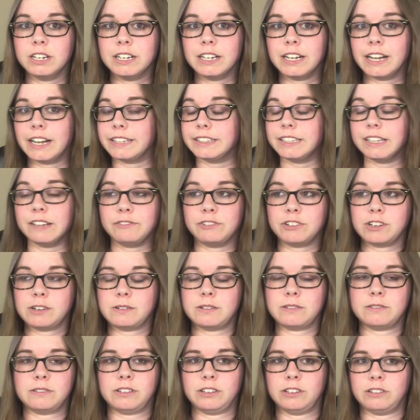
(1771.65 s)
I'd love for
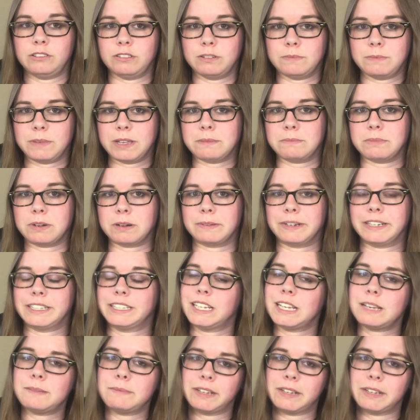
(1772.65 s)
you to be a part of my team.